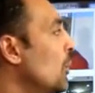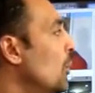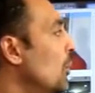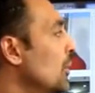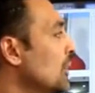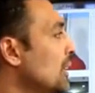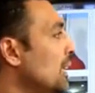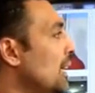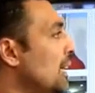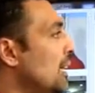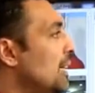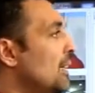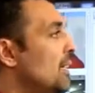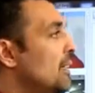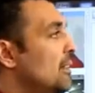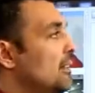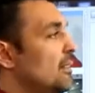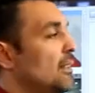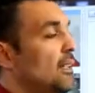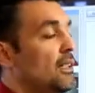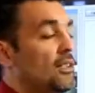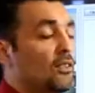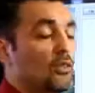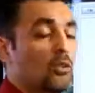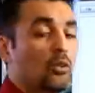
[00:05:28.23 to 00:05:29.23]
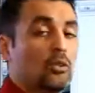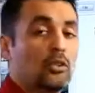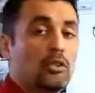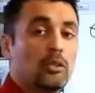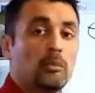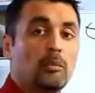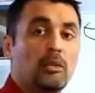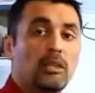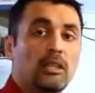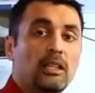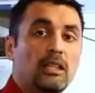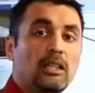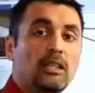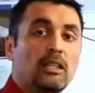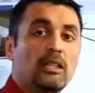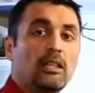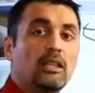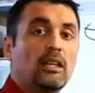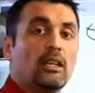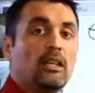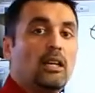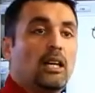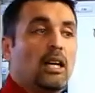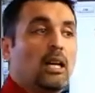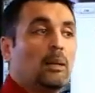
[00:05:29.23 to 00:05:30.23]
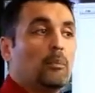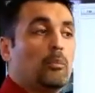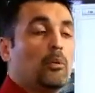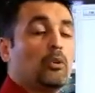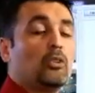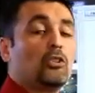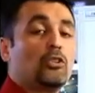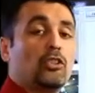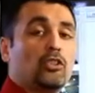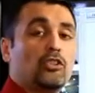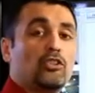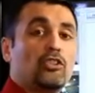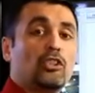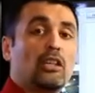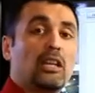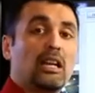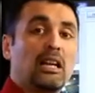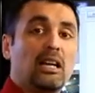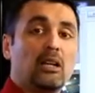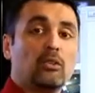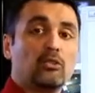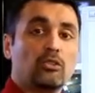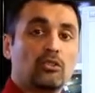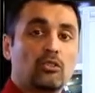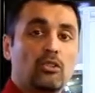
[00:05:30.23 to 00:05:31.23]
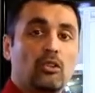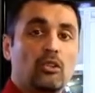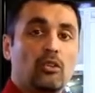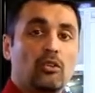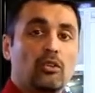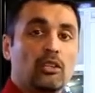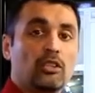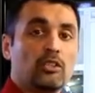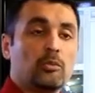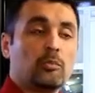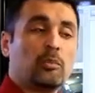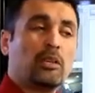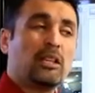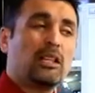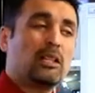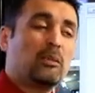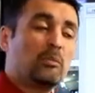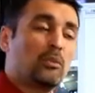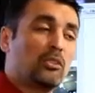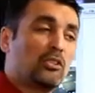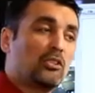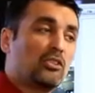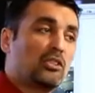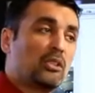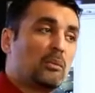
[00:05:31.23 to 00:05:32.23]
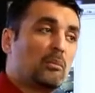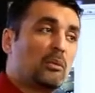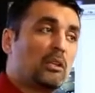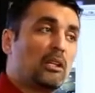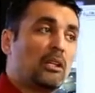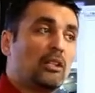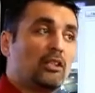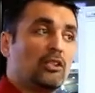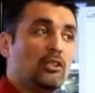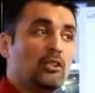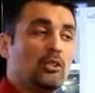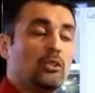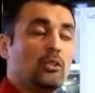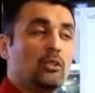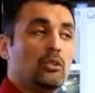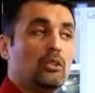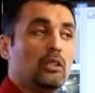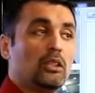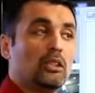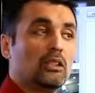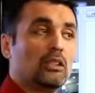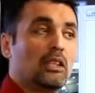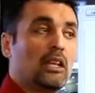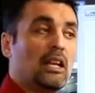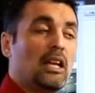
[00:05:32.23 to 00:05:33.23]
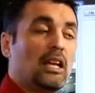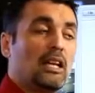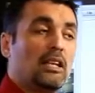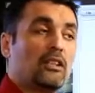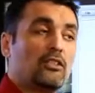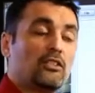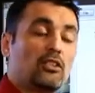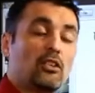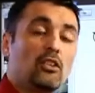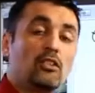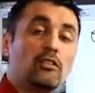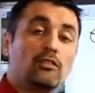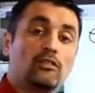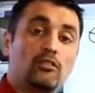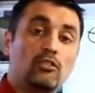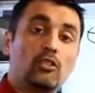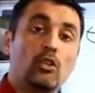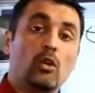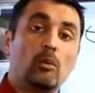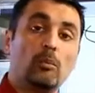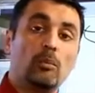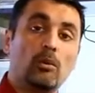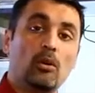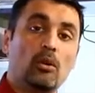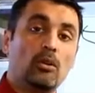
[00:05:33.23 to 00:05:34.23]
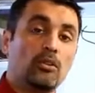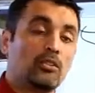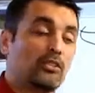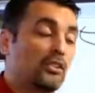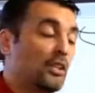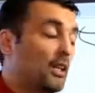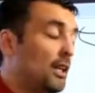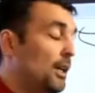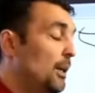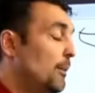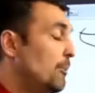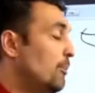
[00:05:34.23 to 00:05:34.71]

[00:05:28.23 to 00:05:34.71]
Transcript: What that is ultimately iBoardTouch cloud storage, pretty much similar to the likes of Dropbox.